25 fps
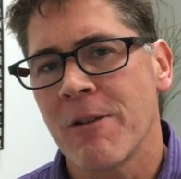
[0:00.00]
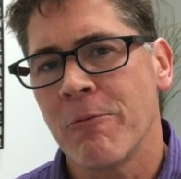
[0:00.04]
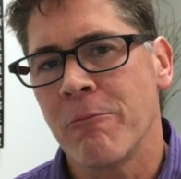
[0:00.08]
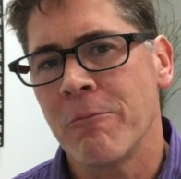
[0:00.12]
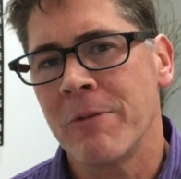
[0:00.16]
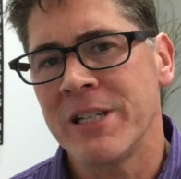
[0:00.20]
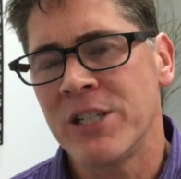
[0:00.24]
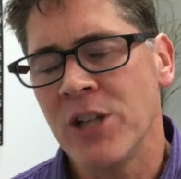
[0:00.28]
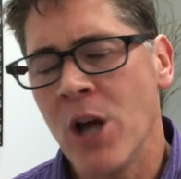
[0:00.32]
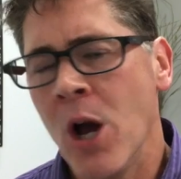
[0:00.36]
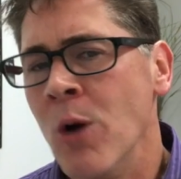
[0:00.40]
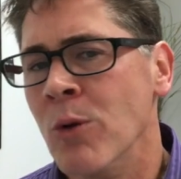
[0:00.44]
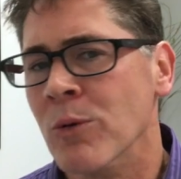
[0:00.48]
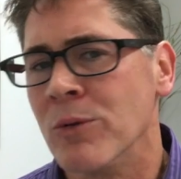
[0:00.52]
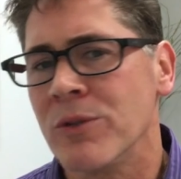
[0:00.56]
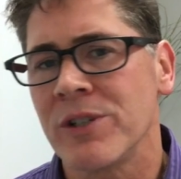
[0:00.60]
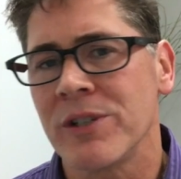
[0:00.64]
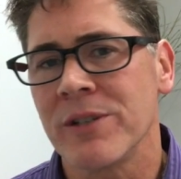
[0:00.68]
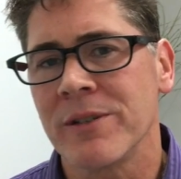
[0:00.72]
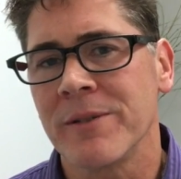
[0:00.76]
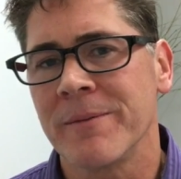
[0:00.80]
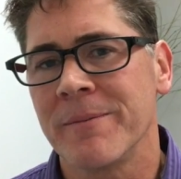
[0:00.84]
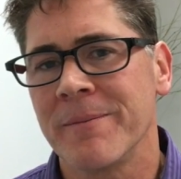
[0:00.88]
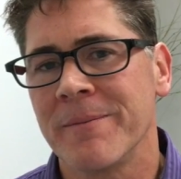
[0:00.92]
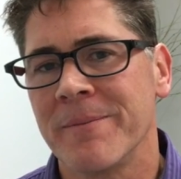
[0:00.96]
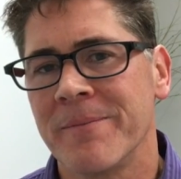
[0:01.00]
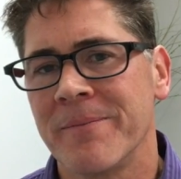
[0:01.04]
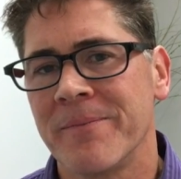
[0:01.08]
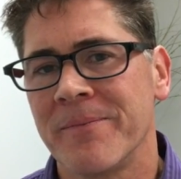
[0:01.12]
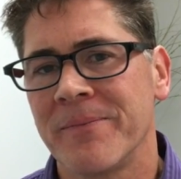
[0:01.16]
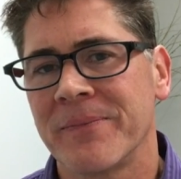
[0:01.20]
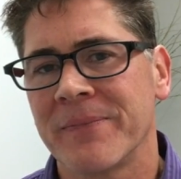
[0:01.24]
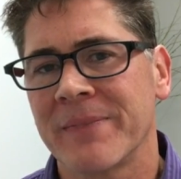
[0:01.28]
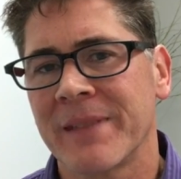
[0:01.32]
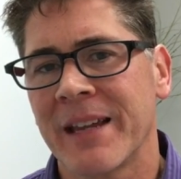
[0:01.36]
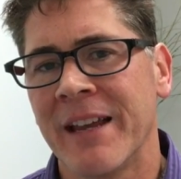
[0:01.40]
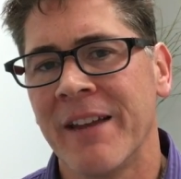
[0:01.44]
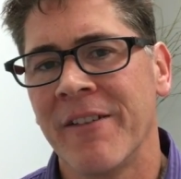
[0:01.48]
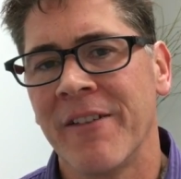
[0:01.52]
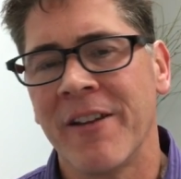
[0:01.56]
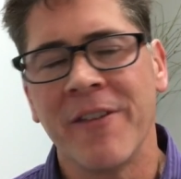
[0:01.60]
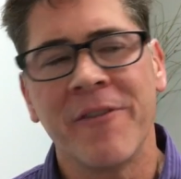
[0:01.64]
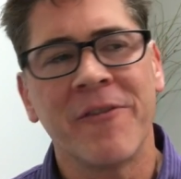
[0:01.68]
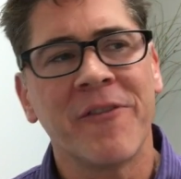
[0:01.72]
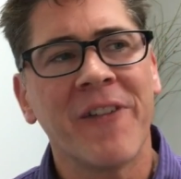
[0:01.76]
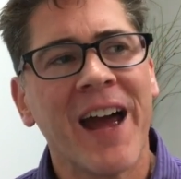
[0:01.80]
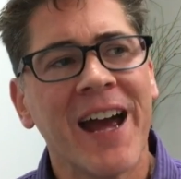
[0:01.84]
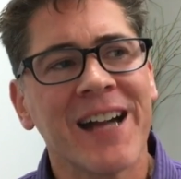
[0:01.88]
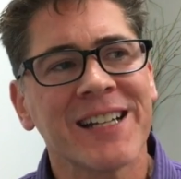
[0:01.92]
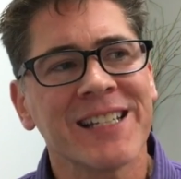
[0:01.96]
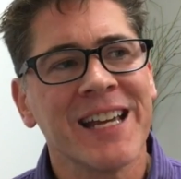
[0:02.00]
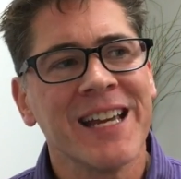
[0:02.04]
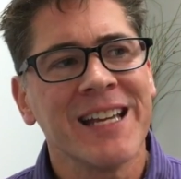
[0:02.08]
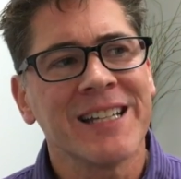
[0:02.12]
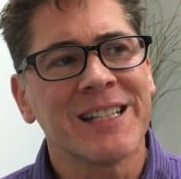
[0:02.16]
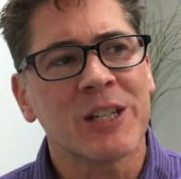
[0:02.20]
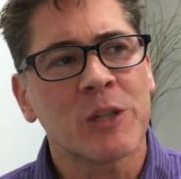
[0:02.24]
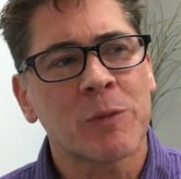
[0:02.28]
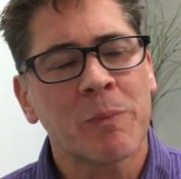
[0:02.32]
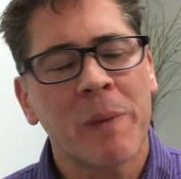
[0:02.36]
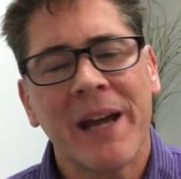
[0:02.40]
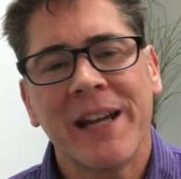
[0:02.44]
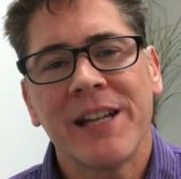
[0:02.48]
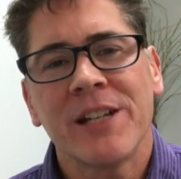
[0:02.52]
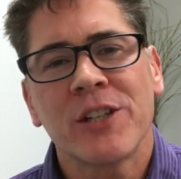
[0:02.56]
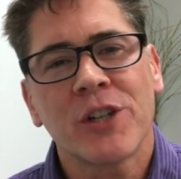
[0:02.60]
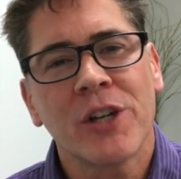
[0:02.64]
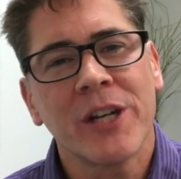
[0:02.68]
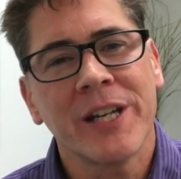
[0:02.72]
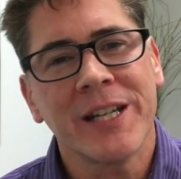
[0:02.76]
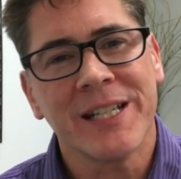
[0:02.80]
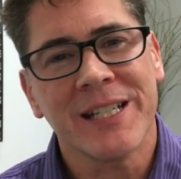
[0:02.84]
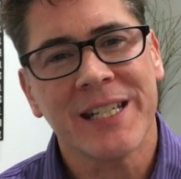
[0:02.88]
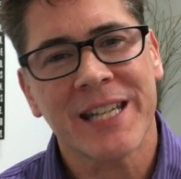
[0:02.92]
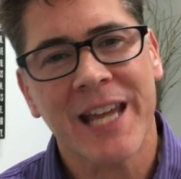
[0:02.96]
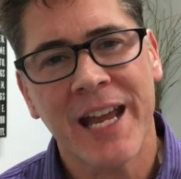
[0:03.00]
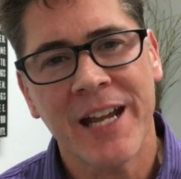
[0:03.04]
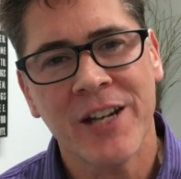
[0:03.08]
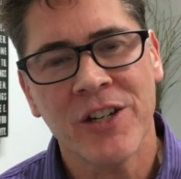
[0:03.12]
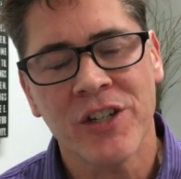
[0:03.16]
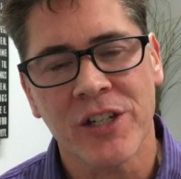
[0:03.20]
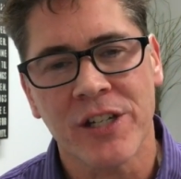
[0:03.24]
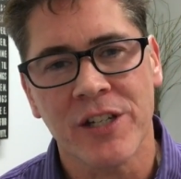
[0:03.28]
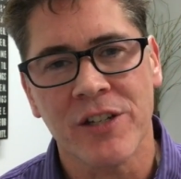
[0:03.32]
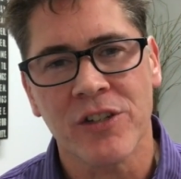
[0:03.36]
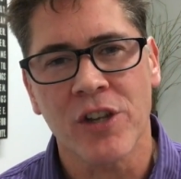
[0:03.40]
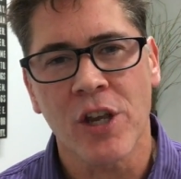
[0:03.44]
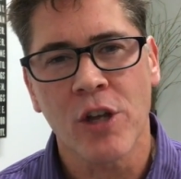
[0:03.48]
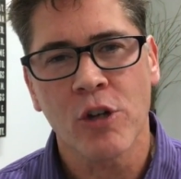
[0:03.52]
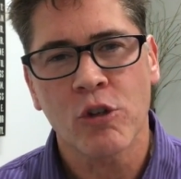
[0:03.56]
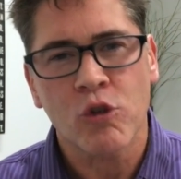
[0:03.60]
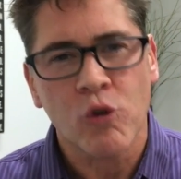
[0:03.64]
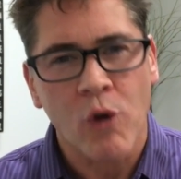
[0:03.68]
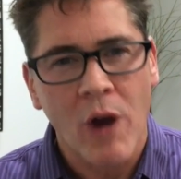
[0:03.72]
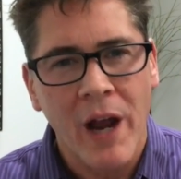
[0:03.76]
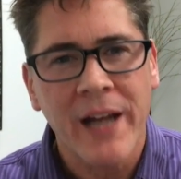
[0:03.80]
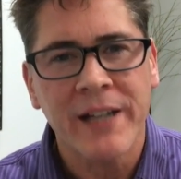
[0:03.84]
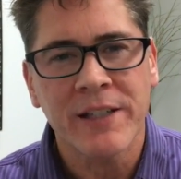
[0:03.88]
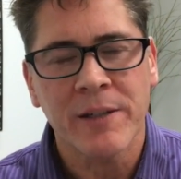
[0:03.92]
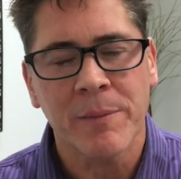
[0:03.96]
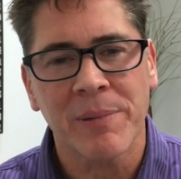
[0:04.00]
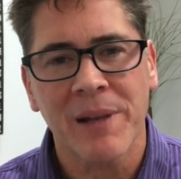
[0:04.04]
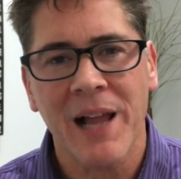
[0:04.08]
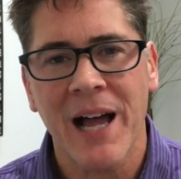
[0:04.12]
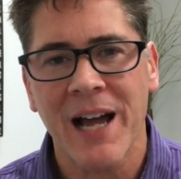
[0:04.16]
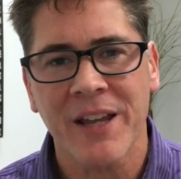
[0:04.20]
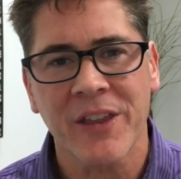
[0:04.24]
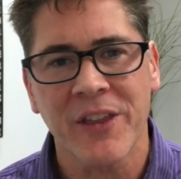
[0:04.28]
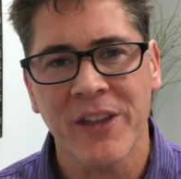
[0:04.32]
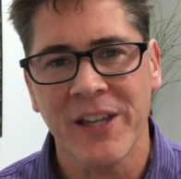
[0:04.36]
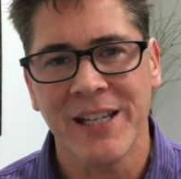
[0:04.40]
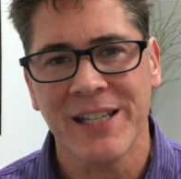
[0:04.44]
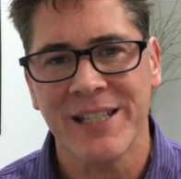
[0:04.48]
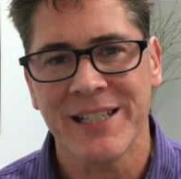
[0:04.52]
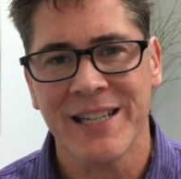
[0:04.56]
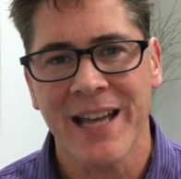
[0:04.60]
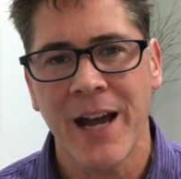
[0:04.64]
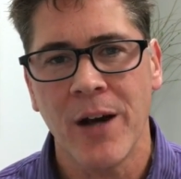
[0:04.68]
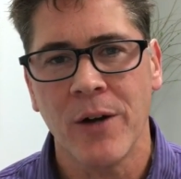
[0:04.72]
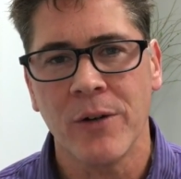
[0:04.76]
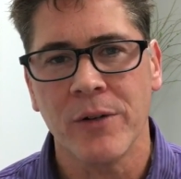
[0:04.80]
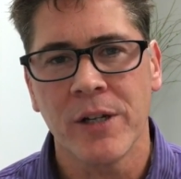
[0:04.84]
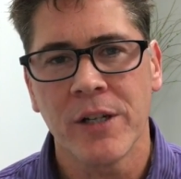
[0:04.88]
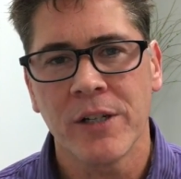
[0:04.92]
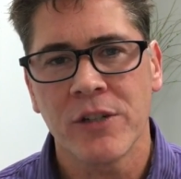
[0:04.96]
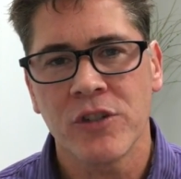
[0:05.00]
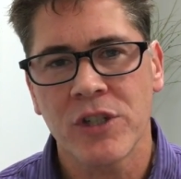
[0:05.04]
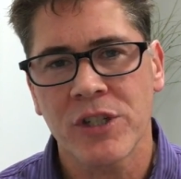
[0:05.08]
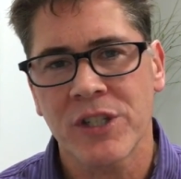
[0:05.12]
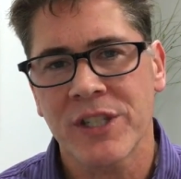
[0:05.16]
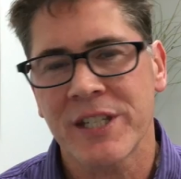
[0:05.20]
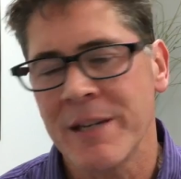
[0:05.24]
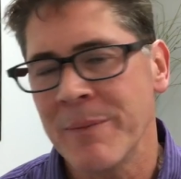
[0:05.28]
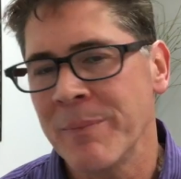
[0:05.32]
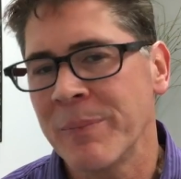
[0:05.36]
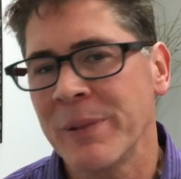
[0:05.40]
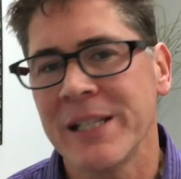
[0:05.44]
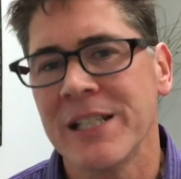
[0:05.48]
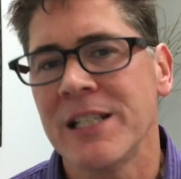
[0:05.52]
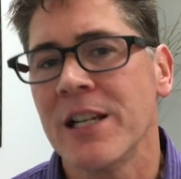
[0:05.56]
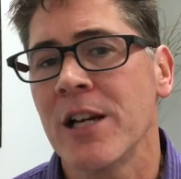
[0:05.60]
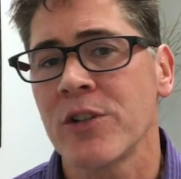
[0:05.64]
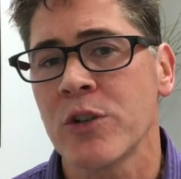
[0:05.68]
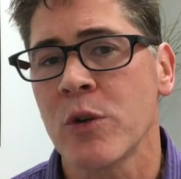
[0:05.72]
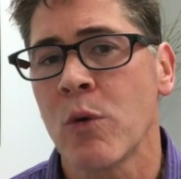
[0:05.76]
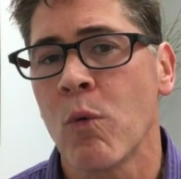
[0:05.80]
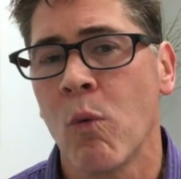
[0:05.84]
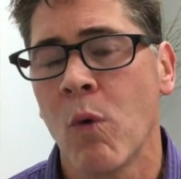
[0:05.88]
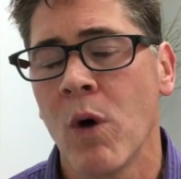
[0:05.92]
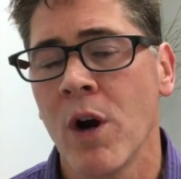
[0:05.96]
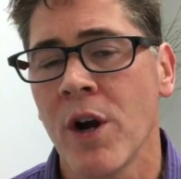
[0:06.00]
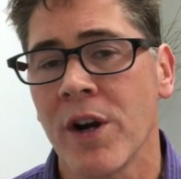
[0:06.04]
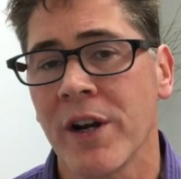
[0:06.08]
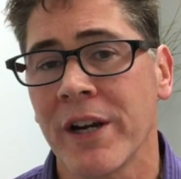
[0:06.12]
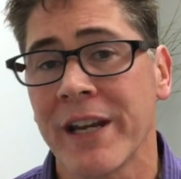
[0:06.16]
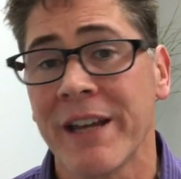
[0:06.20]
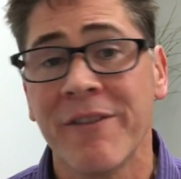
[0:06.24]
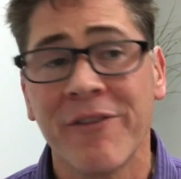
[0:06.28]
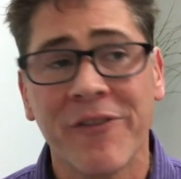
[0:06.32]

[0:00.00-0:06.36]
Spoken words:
We don't. In fact, despite its good intentions, trying to block things out just simply doesn't work.